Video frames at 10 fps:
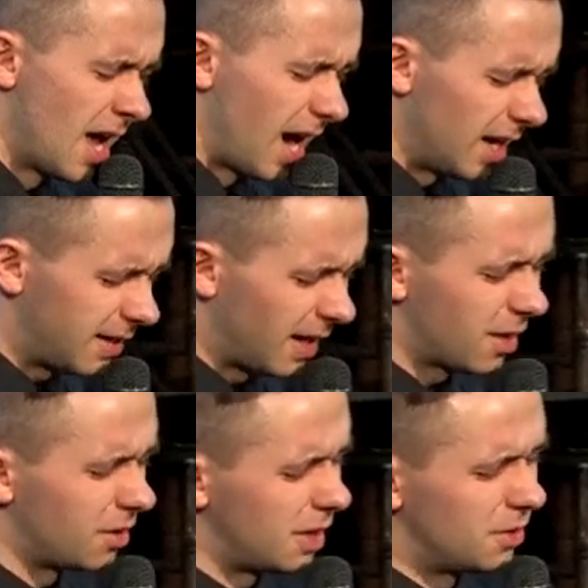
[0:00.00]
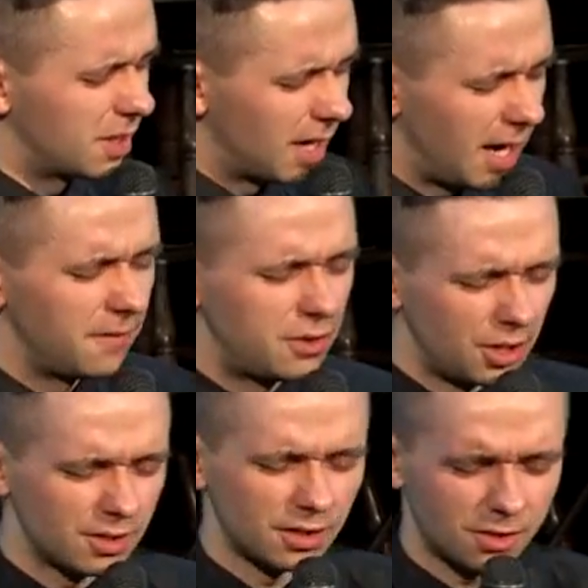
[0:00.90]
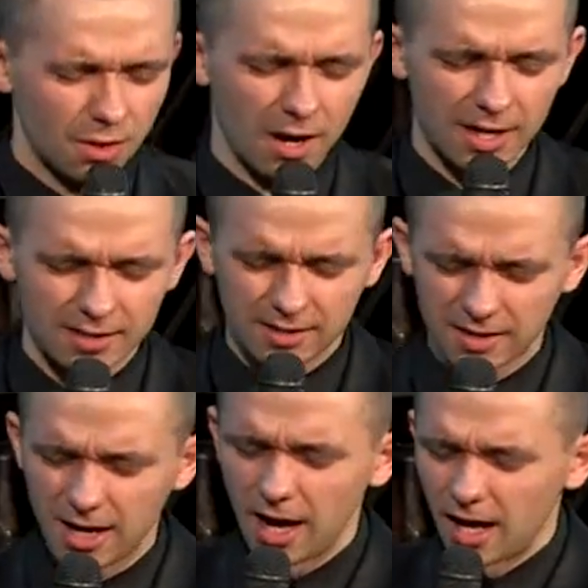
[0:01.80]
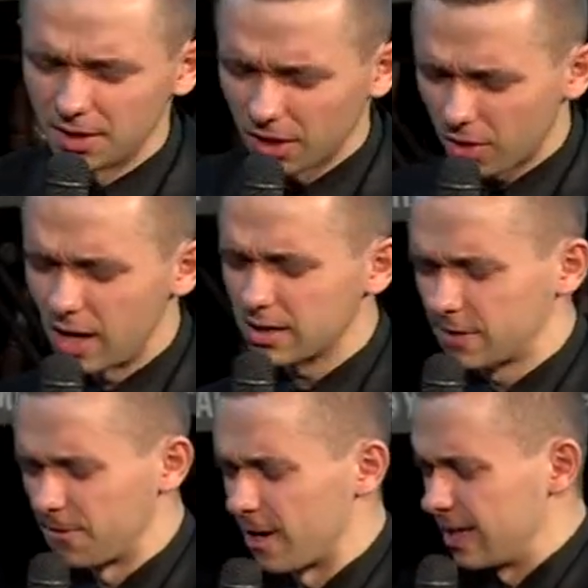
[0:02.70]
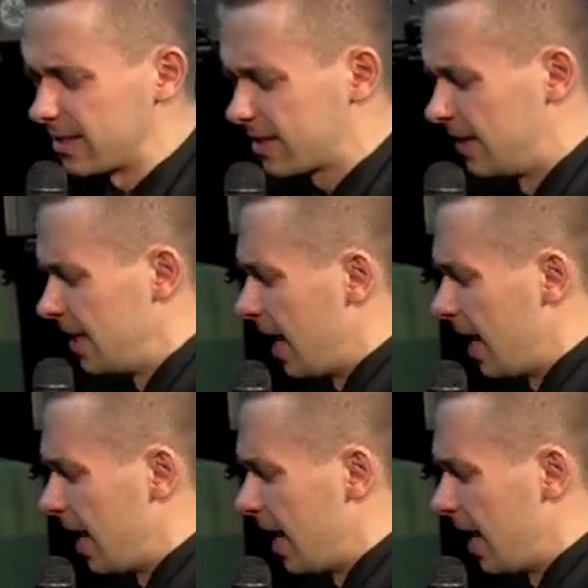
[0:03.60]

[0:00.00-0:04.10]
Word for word: I thank you that you gave Jesus Christ on the cross for us.